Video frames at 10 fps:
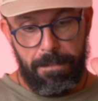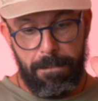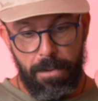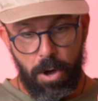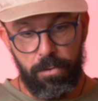
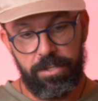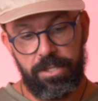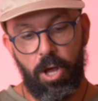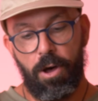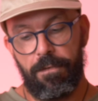most
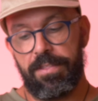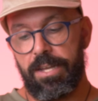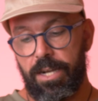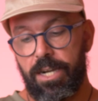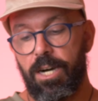of
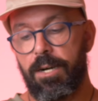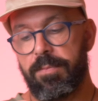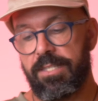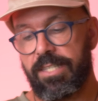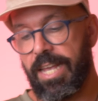the
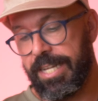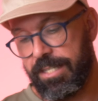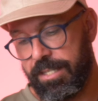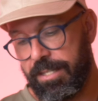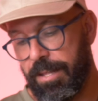carbon
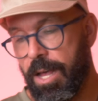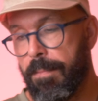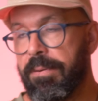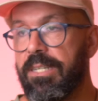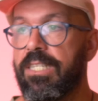skates
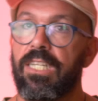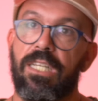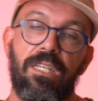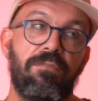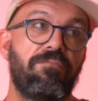up
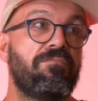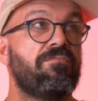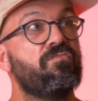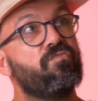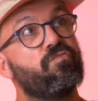until
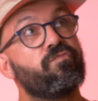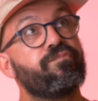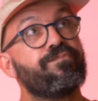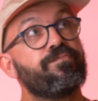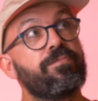
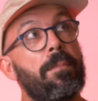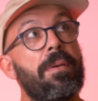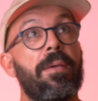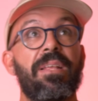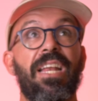
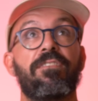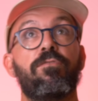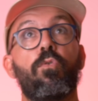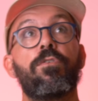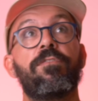maybe like
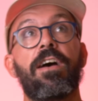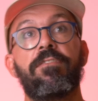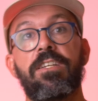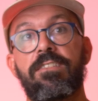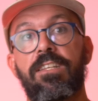4 or 5
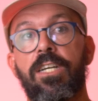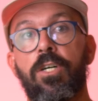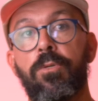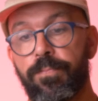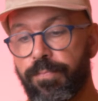years
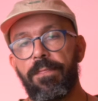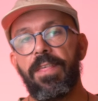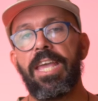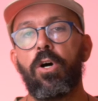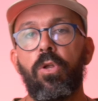ago,
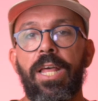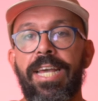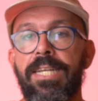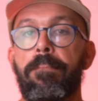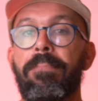they all
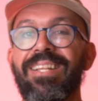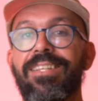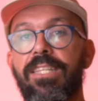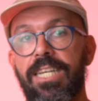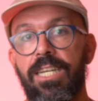had a
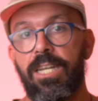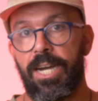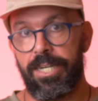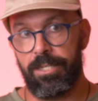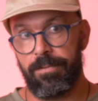built-in
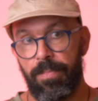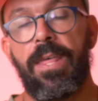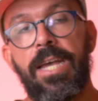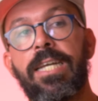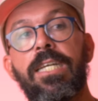liner.
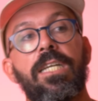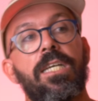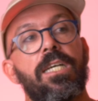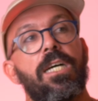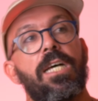Then
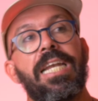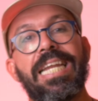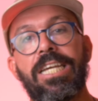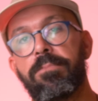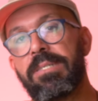
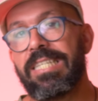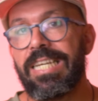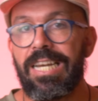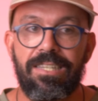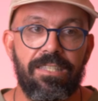Leon
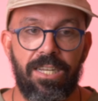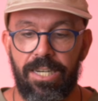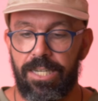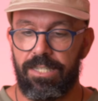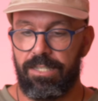Bassim
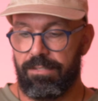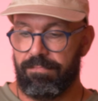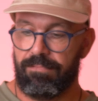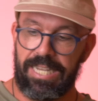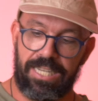started
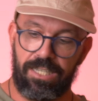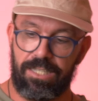like